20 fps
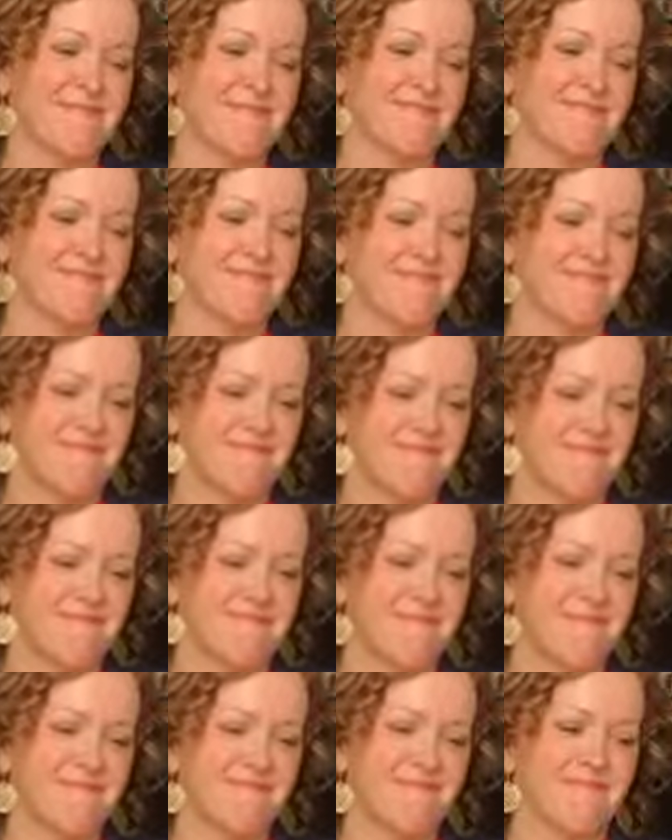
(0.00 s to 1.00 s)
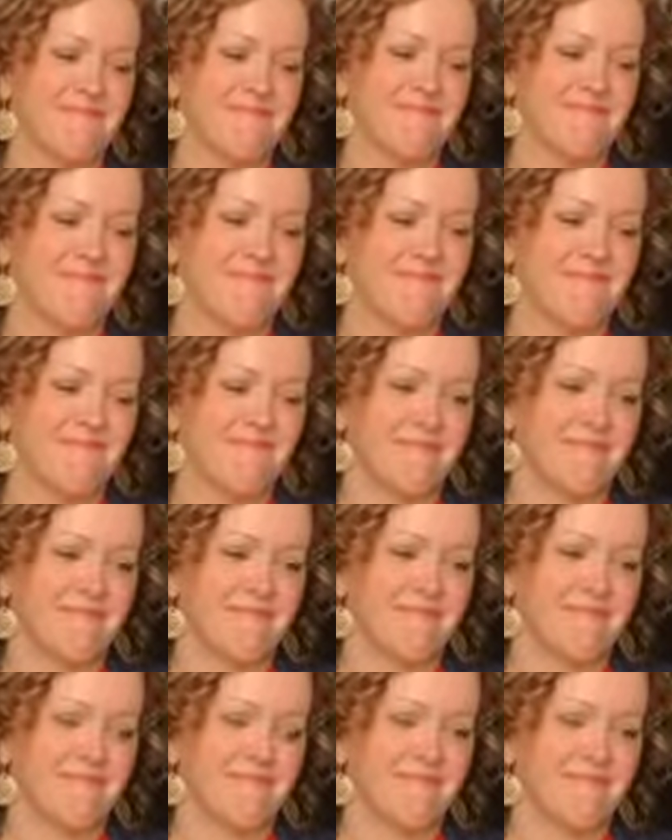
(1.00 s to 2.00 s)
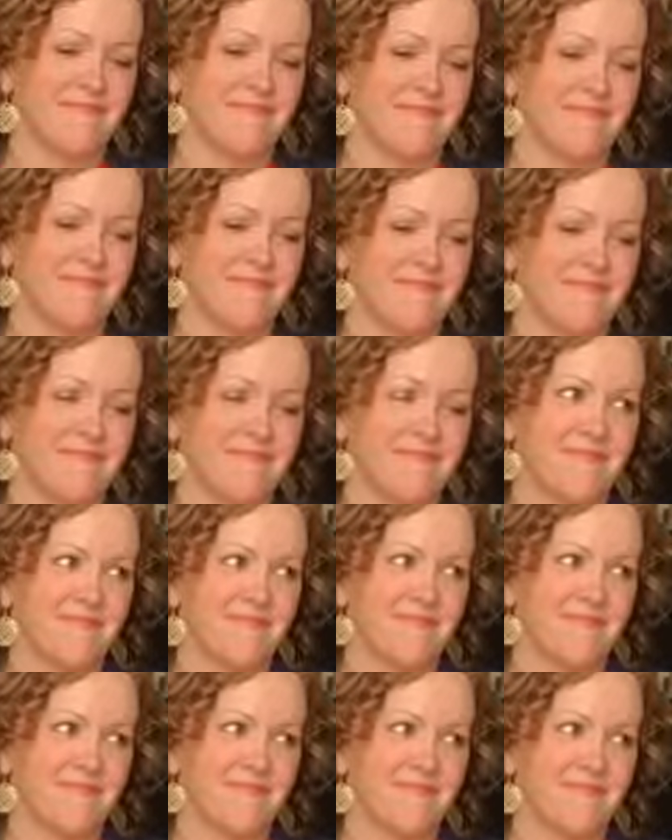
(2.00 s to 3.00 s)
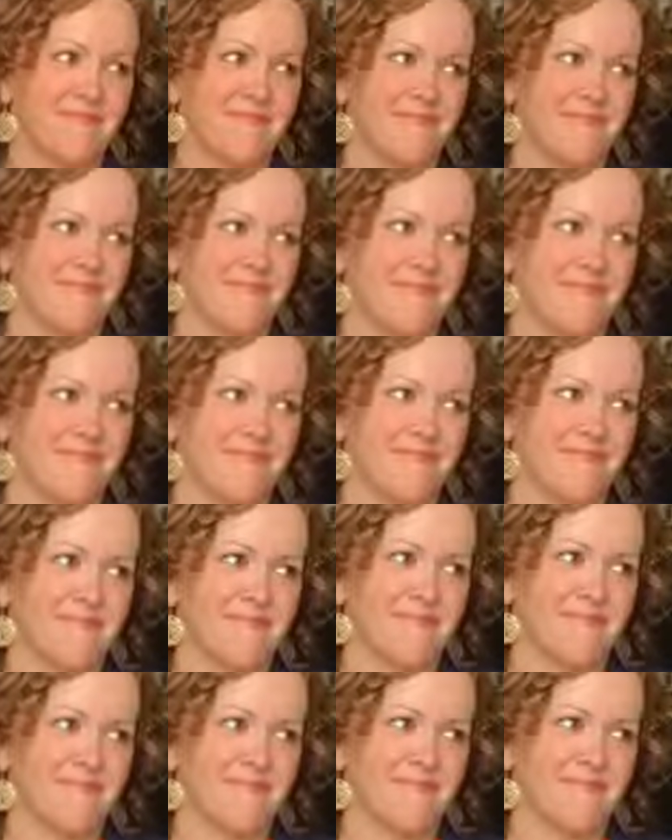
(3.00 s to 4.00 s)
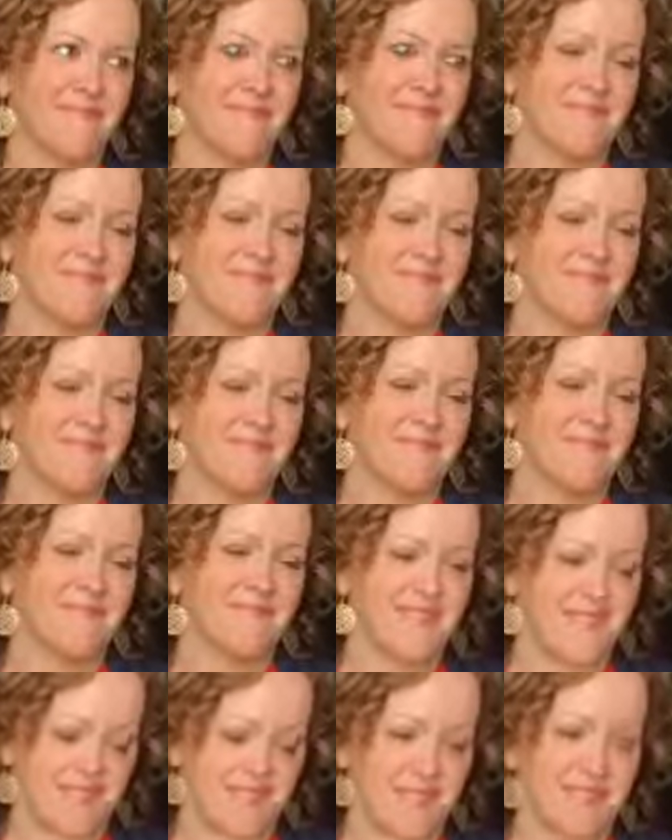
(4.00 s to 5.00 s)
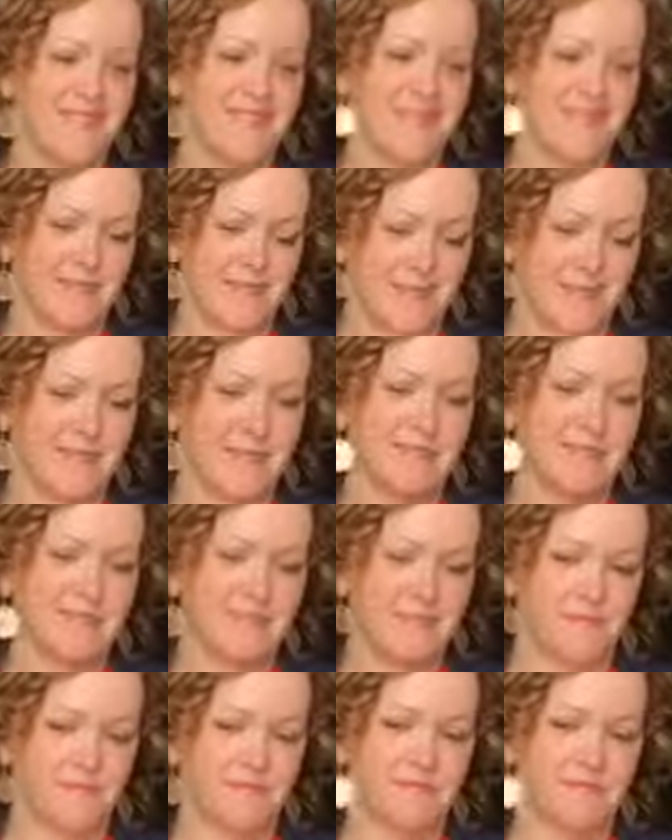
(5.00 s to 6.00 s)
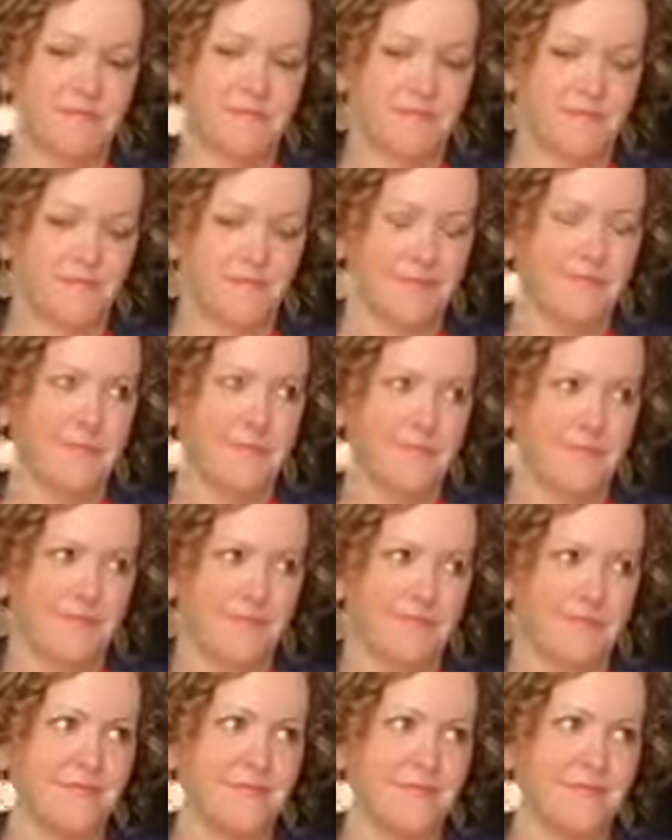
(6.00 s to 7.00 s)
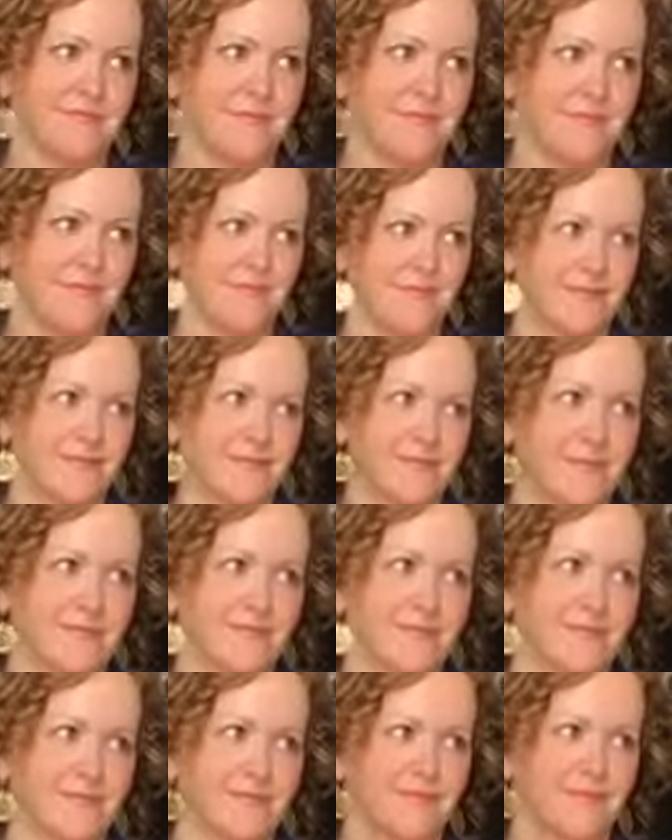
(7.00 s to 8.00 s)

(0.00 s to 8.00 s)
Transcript: The person shown says nothing.